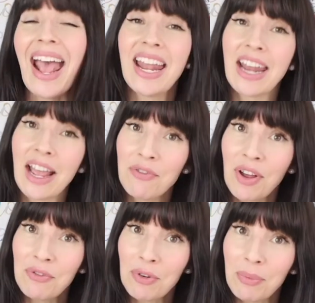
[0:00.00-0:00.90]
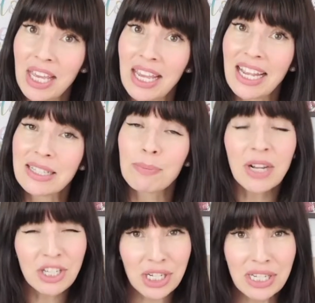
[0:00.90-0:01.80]
And I find for me, it's
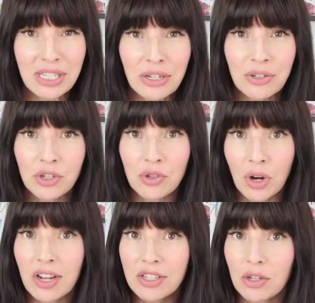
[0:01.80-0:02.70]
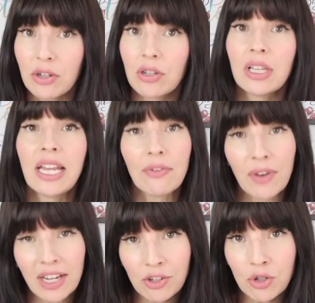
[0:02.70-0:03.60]
much easier to draw a circle if
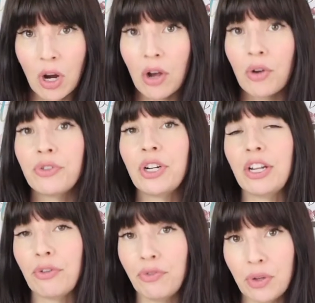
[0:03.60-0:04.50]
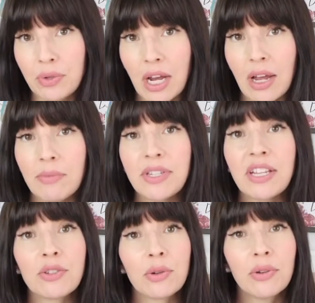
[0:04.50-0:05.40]
I can draw over it a few times
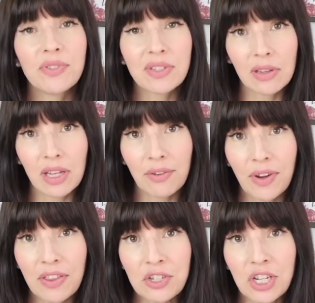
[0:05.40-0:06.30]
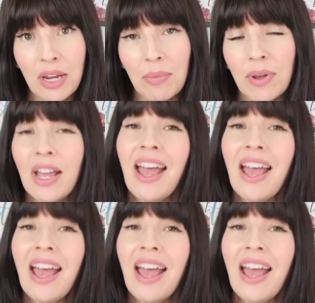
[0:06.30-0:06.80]
and sort of solidify the shape.